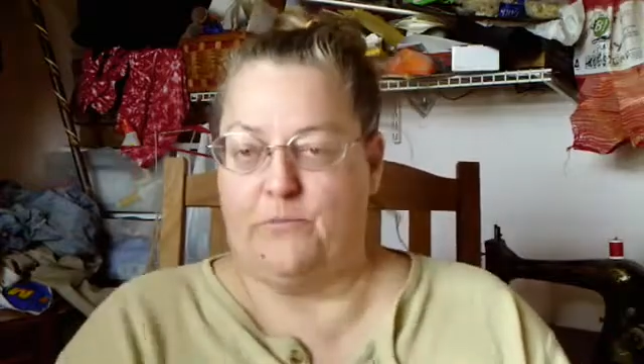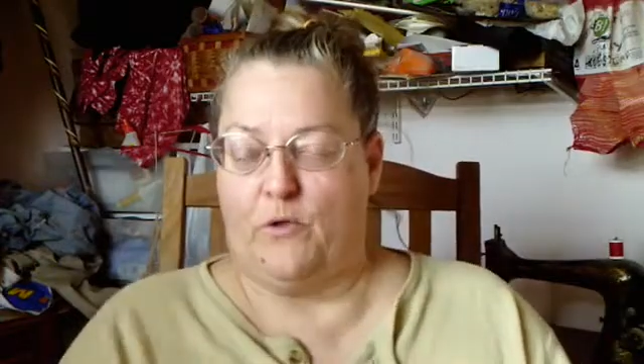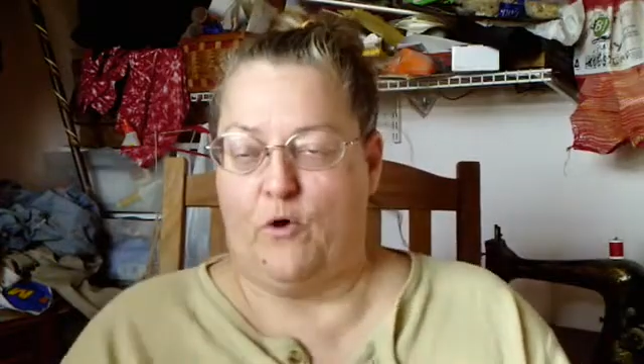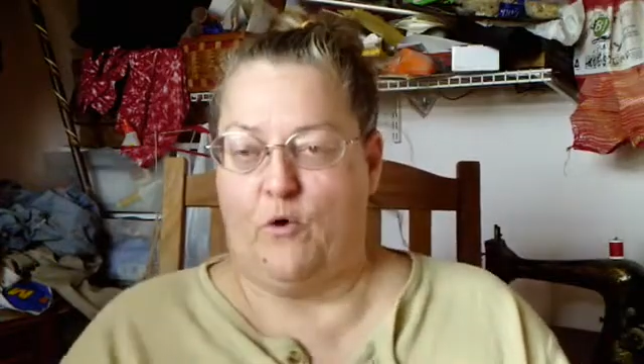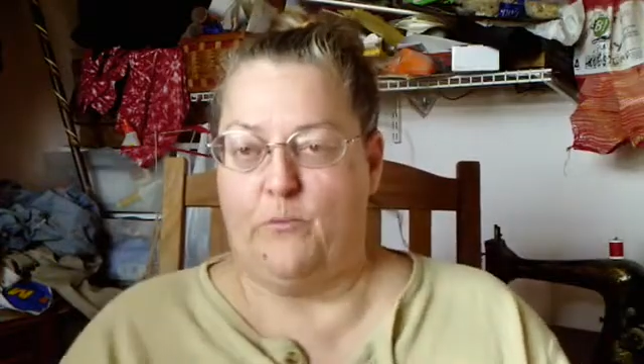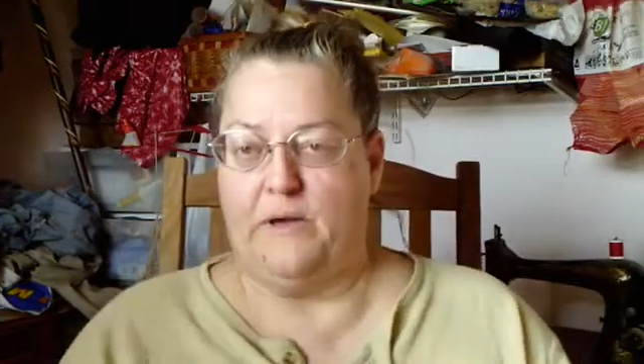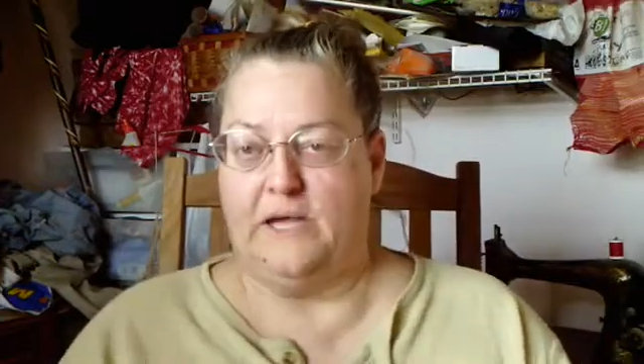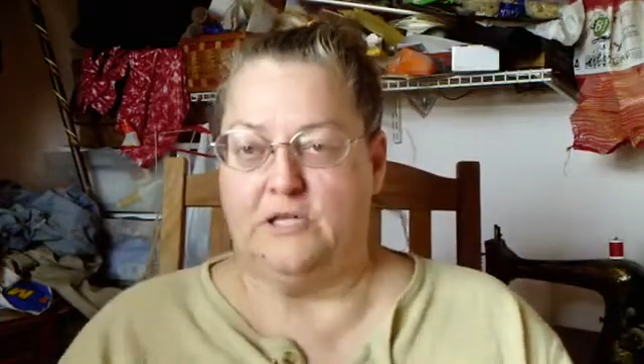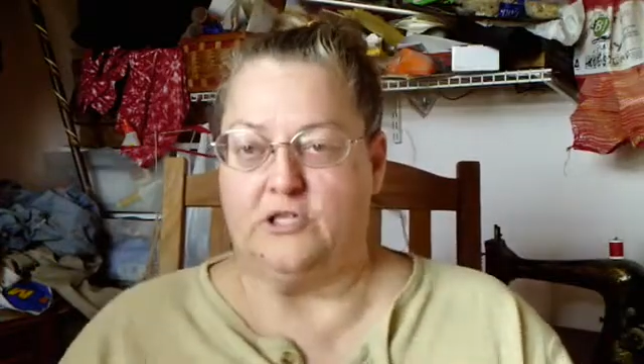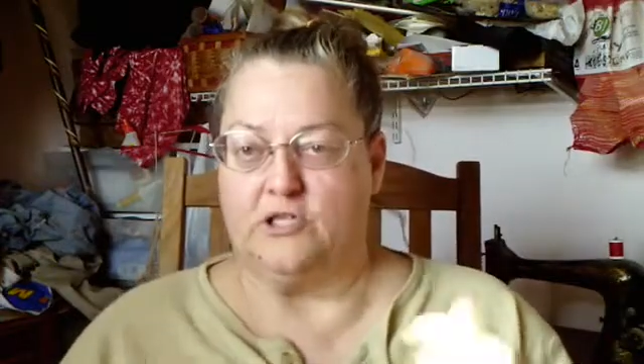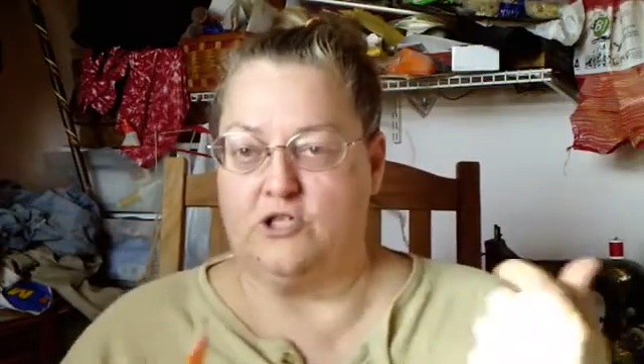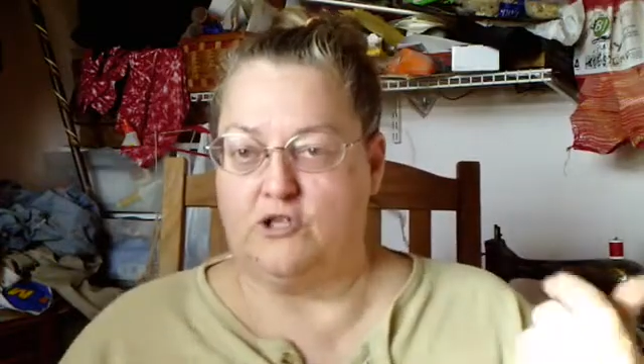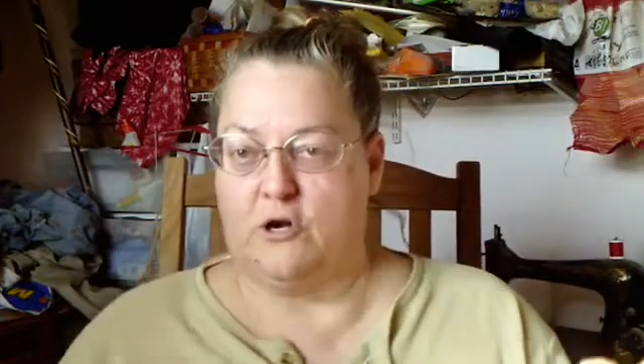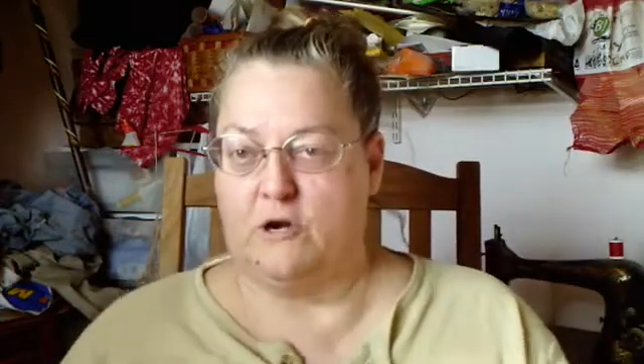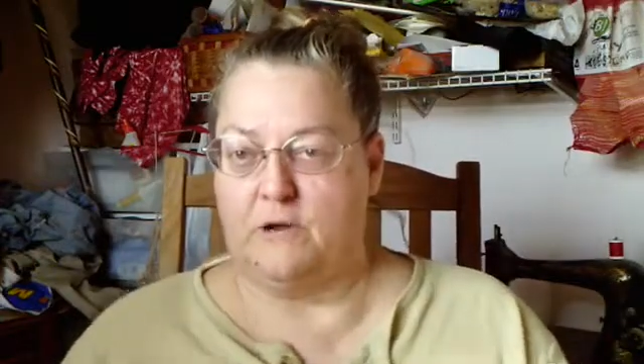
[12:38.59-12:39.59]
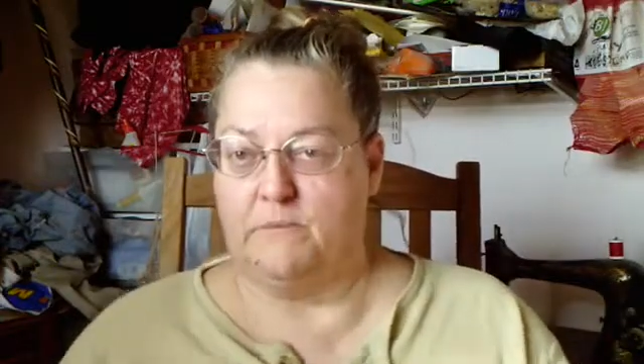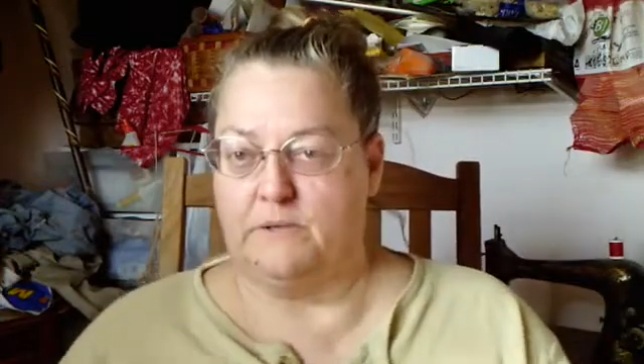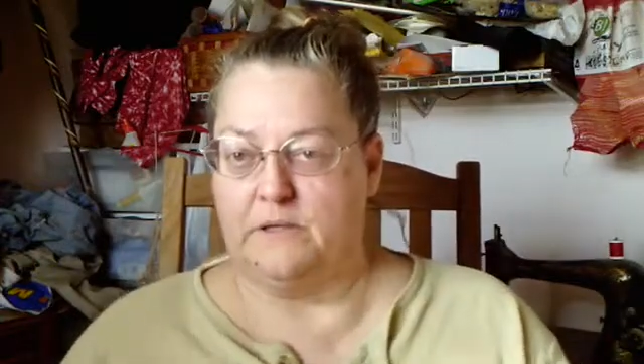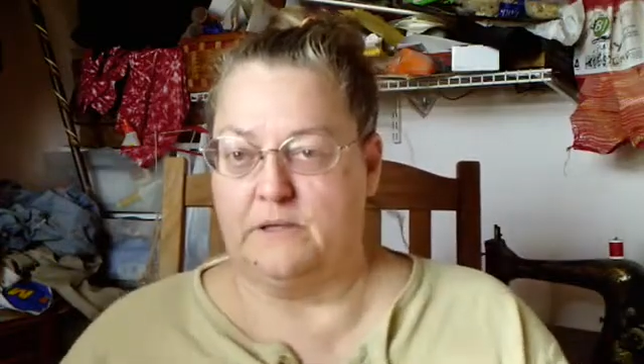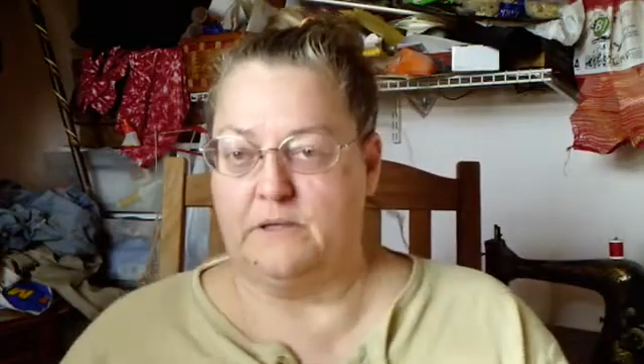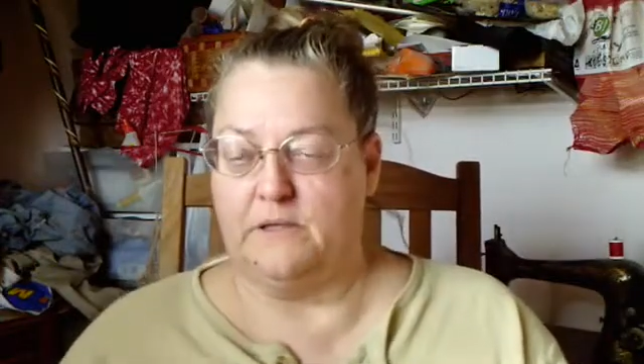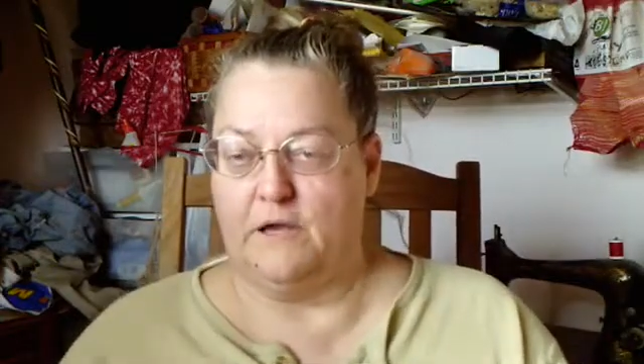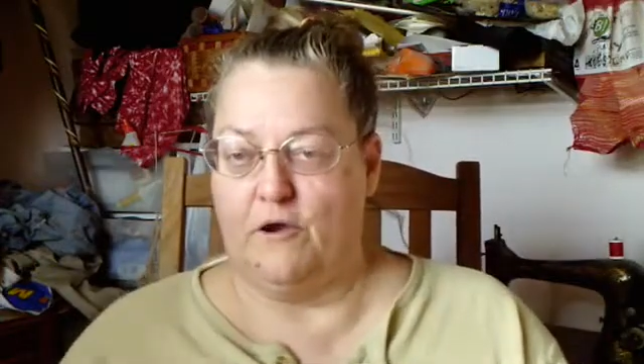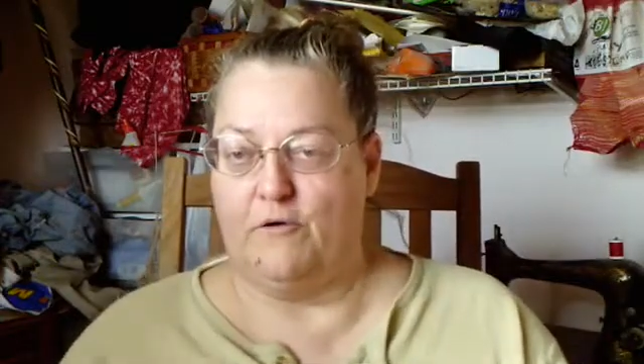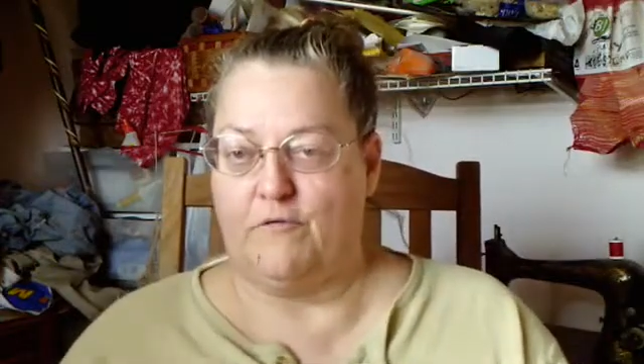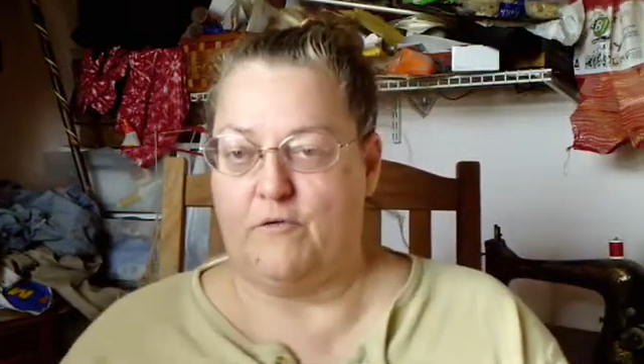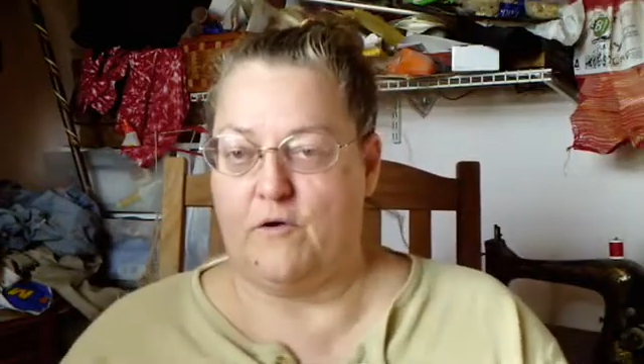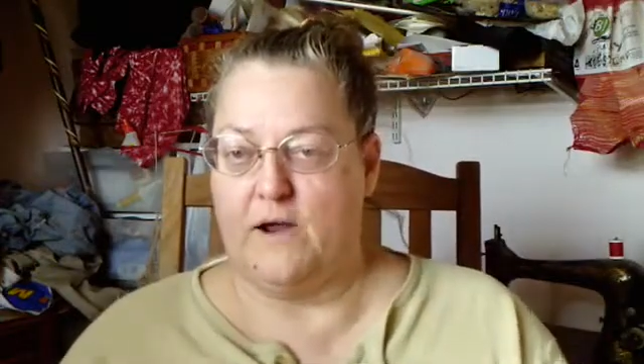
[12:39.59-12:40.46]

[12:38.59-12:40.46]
the whole page and start completely over.